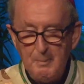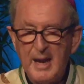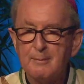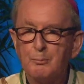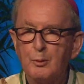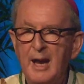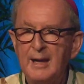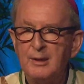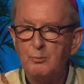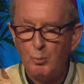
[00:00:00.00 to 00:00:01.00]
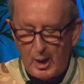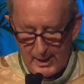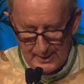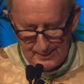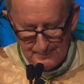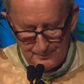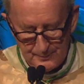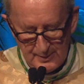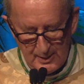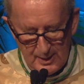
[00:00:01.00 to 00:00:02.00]
Make bread and wine
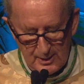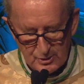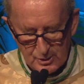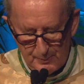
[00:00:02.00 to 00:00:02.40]
into